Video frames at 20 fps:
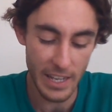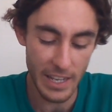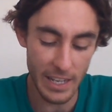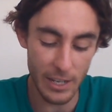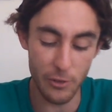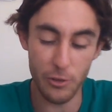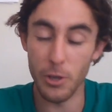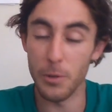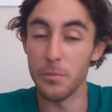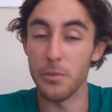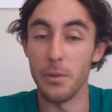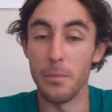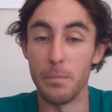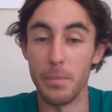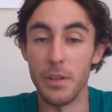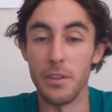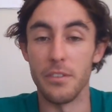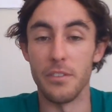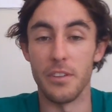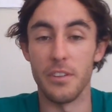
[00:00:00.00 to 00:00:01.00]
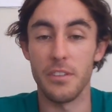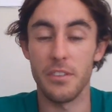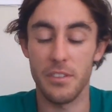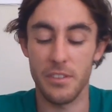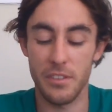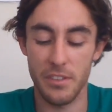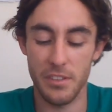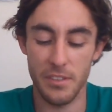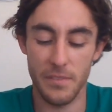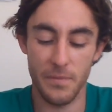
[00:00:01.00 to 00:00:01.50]
In terms of
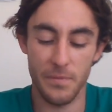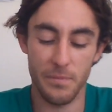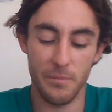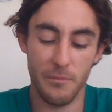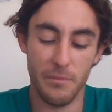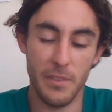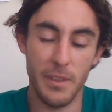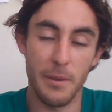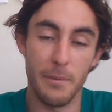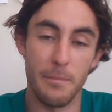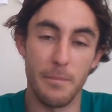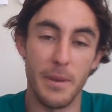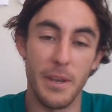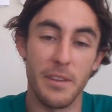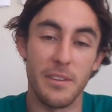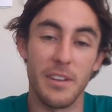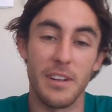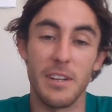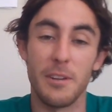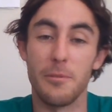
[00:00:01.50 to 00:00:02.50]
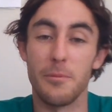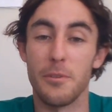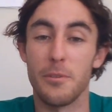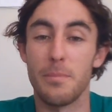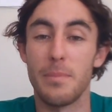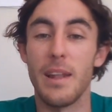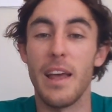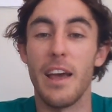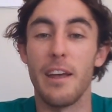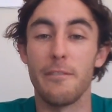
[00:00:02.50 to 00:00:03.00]
business, basically we
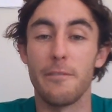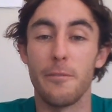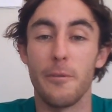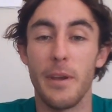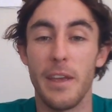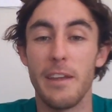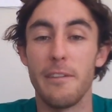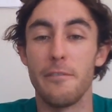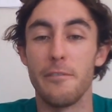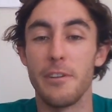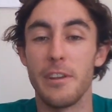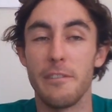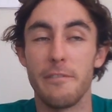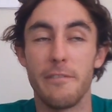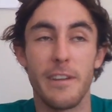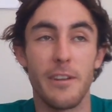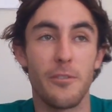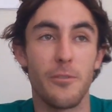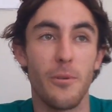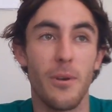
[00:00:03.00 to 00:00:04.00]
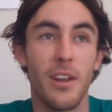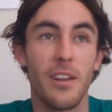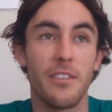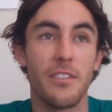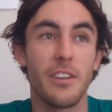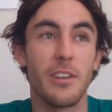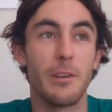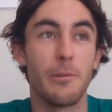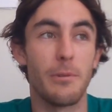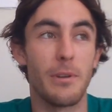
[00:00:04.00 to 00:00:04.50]
must plan for every
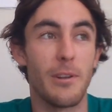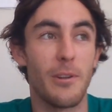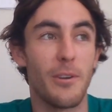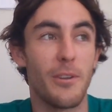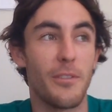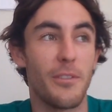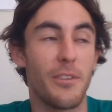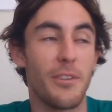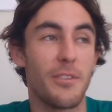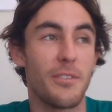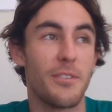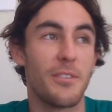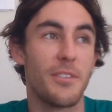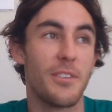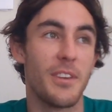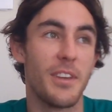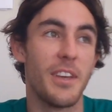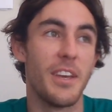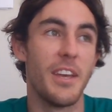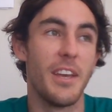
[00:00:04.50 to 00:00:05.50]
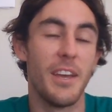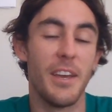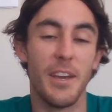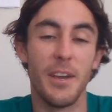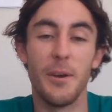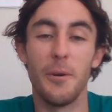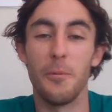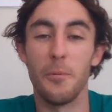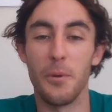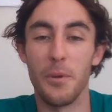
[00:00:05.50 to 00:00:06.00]
eventuality. We learned this
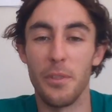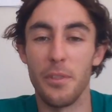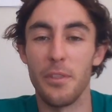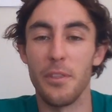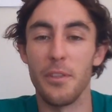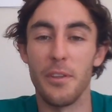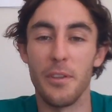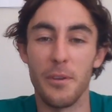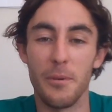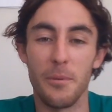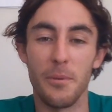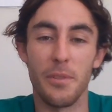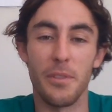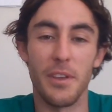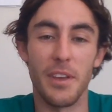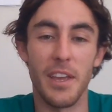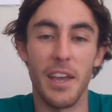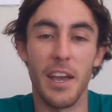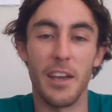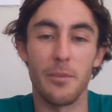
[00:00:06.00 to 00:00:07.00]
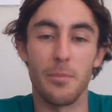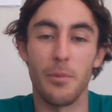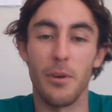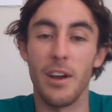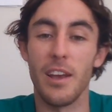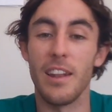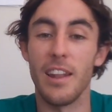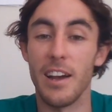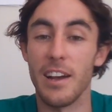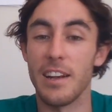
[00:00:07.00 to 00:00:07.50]
with the gas
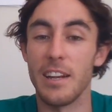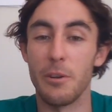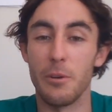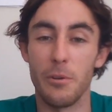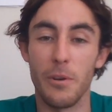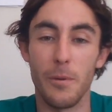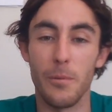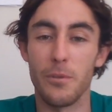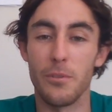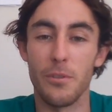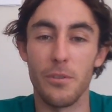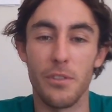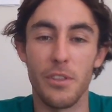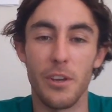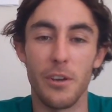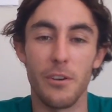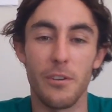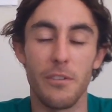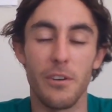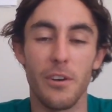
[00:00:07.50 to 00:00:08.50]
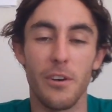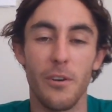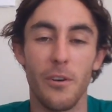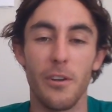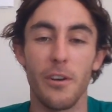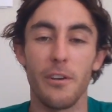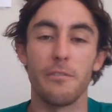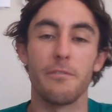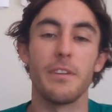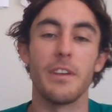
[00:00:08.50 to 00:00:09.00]
pry. Luckily we were able to think on
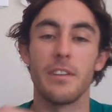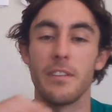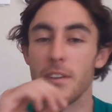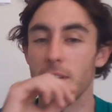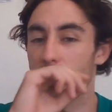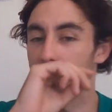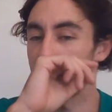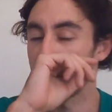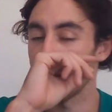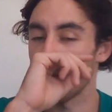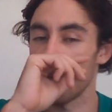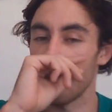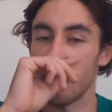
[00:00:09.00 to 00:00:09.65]
our feet and